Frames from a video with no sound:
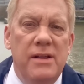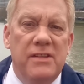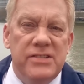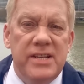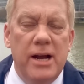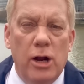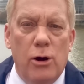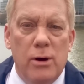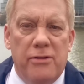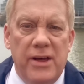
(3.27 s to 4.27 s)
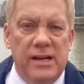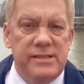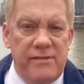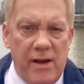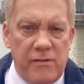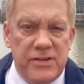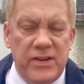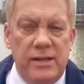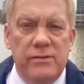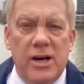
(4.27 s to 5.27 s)
The sing-along of things. Have you ever
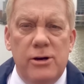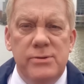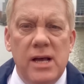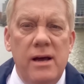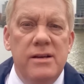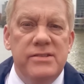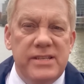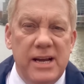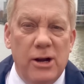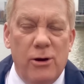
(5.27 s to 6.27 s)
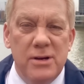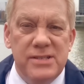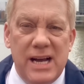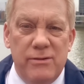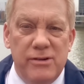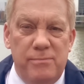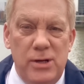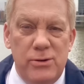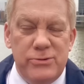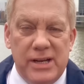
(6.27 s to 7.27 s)
seen those? Sing-along of Sound of
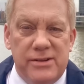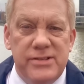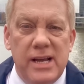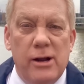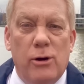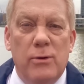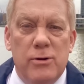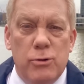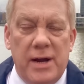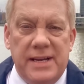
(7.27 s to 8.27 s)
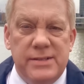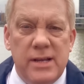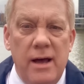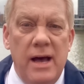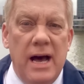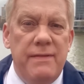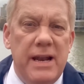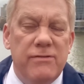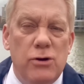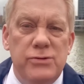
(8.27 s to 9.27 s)
Music, sing-along of Grease. And
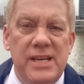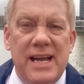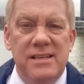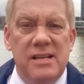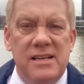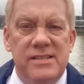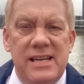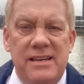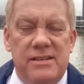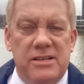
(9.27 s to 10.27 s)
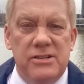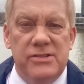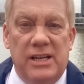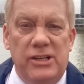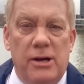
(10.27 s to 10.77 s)
then, of course, it gets extended, doesn't it?